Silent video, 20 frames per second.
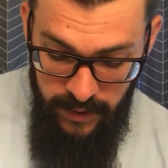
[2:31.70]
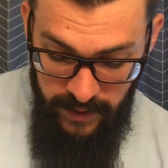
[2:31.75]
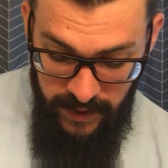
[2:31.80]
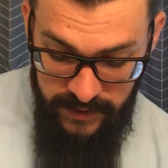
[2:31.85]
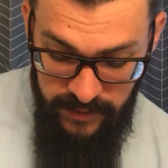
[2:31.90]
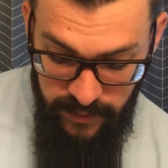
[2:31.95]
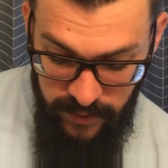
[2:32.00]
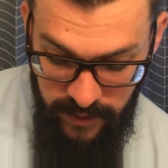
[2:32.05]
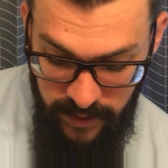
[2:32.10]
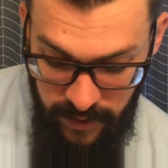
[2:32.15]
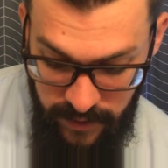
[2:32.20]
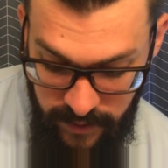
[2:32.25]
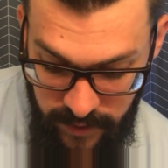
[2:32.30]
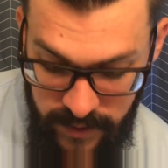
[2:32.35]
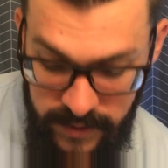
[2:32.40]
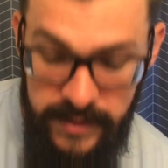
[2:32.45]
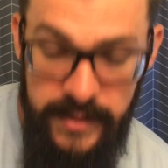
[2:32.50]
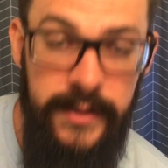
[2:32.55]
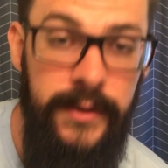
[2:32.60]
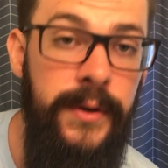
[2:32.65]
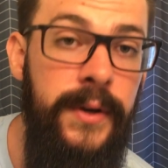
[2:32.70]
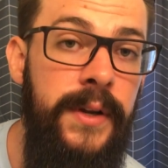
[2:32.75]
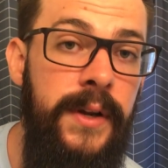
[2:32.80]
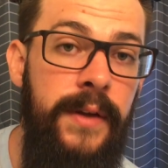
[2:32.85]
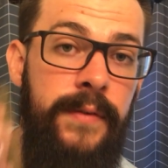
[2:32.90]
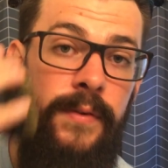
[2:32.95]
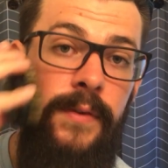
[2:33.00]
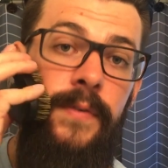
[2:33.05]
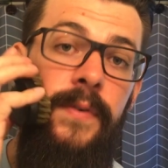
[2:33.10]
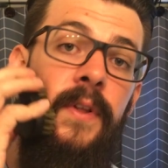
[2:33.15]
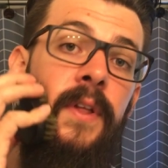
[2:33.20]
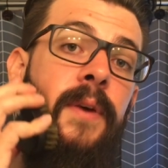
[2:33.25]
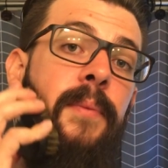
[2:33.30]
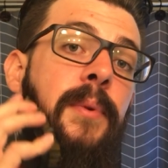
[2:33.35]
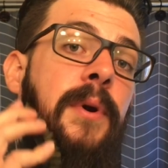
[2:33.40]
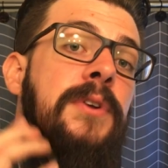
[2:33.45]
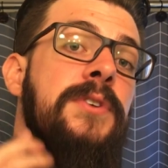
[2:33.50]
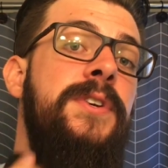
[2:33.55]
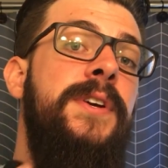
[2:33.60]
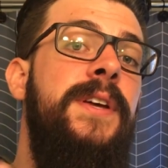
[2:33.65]
that's really all there is to it. If you feel like
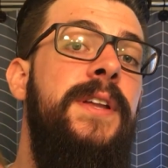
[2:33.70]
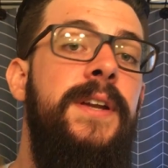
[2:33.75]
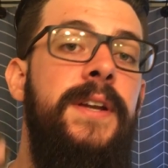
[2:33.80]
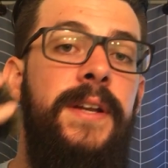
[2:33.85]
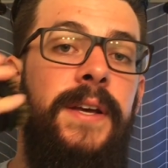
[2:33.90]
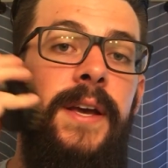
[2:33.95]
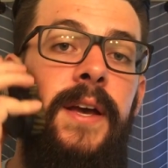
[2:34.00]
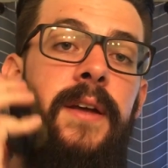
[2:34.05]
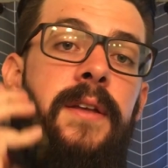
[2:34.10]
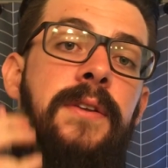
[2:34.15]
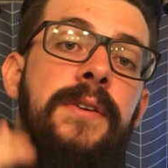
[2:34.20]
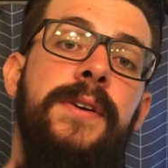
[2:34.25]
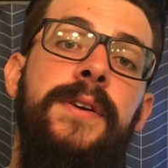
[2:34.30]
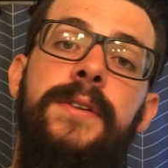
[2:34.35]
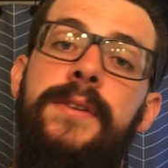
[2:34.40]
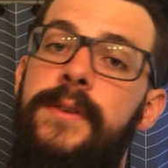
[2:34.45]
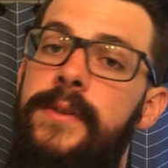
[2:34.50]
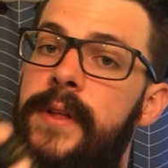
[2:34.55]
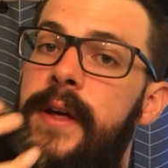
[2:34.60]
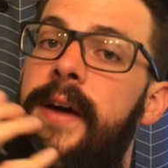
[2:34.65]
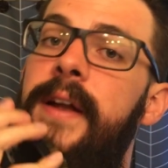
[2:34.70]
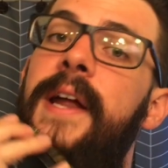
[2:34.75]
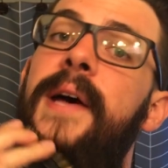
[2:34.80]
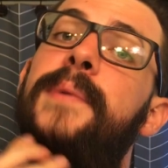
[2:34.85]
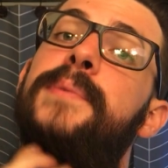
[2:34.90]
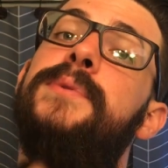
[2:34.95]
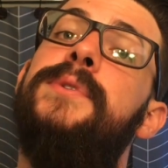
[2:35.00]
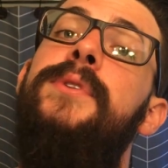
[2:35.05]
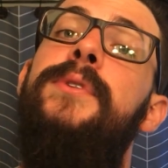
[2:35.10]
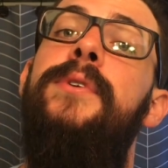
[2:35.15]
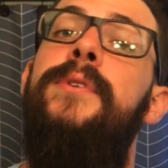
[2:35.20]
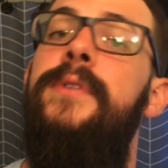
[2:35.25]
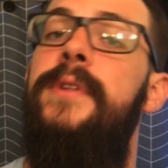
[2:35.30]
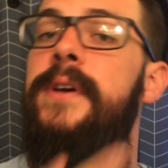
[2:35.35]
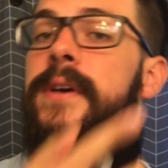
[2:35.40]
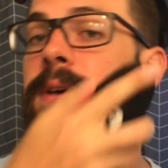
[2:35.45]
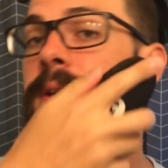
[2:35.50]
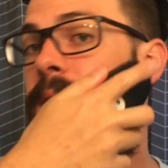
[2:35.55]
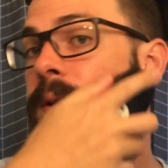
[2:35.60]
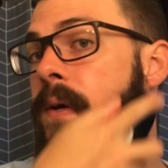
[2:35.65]
brushing it in again, you can do that,
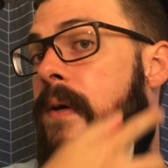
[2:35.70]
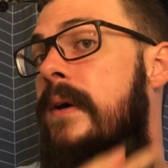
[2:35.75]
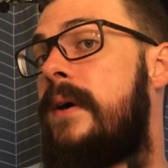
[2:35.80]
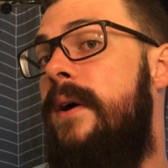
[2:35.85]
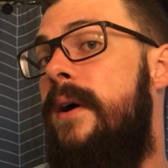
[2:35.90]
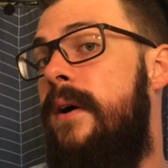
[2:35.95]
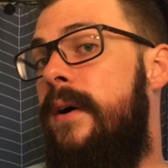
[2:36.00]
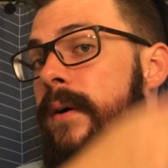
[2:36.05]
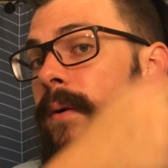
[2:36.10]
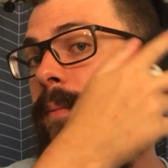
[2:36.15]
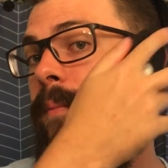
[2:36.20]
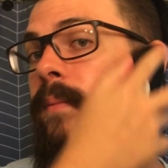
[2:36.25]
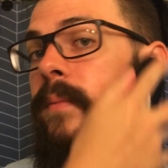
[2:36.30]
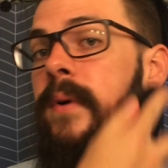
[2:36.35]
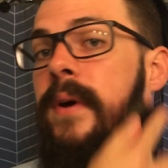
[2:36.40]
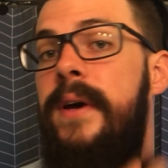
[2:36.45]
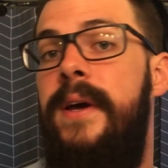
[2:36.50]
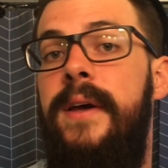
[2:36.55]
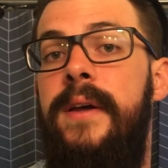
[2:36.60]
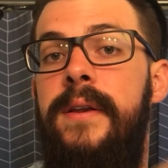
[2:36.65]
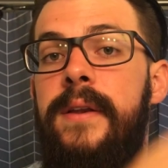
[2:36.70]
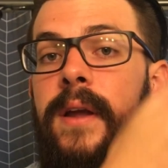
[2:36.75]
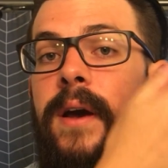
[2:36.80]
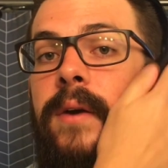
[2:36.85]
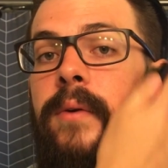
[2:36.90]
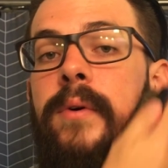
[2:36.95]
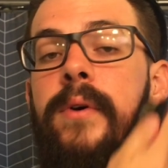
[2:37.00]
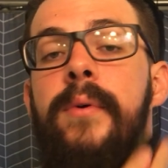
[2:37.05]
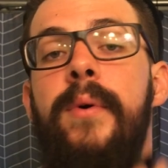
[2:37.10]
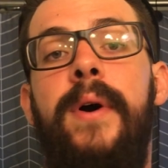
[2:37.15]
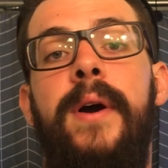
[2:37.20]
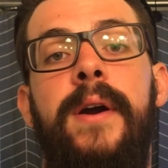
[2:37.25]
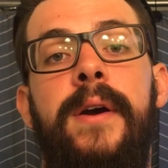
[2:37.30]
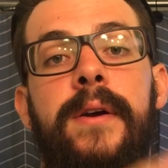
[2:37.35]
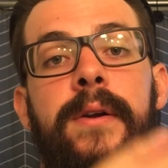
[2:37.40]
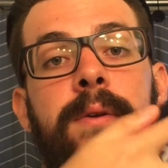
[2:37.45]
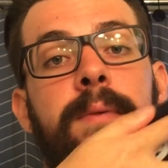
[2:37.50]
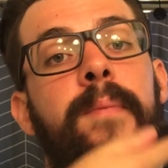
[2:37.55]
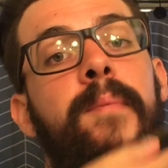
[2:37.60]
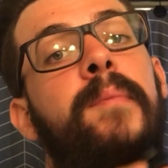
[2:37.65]
absolutely. Again, not
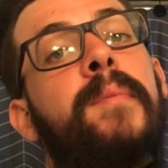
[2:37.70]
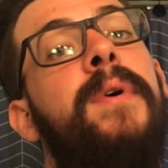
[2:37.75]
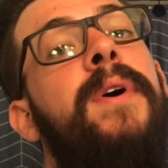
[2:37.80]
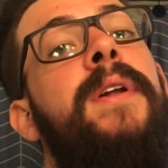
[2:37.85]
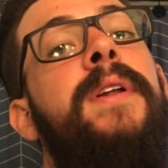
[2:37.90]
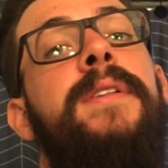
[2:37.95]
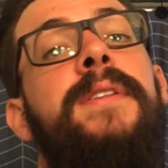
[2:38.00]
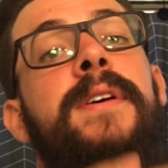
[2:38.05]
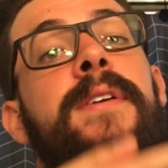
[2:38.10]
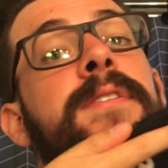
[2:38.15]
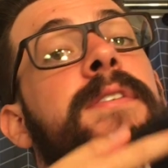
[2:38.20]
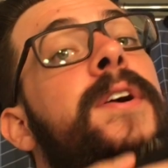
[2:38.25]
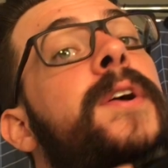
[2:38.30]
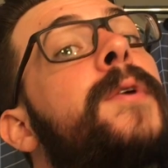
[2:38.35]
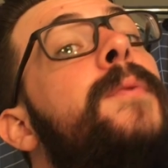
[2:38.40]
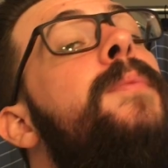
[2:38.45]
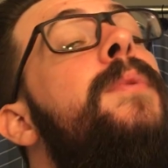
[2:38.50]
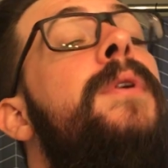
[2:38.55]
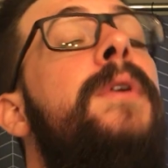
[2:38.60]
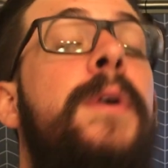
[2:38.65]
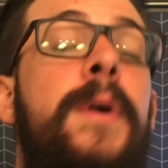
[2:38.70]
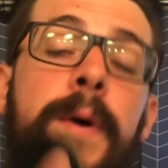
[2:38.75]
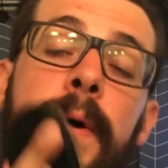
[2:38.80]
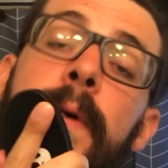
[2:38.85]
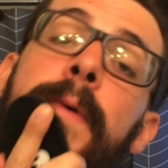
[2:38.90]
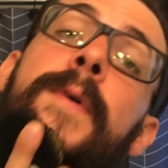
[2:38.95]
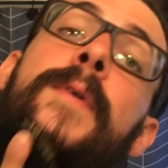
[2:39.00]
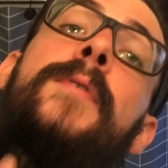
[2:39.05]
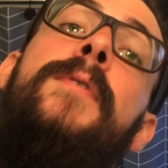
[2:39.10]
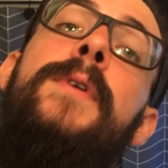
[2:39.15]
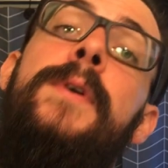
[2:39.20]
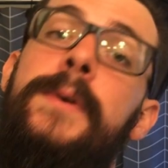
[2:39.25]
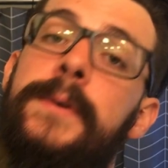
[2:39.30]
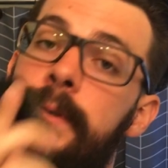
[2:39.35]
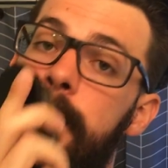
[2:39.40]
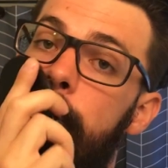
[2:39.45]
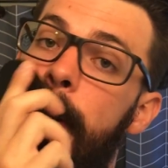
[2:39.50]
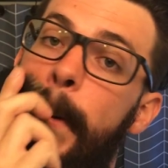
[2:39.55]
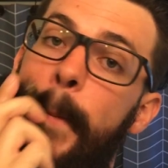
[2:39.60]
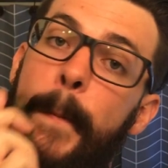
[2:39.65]
required, but it does help.
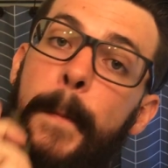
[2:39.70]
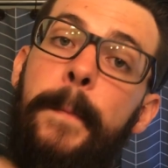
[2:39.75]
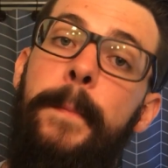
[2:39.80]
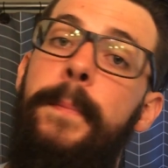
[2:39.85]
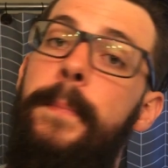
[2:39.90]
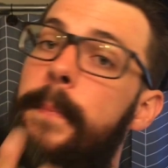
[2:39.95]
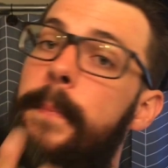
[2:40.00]
So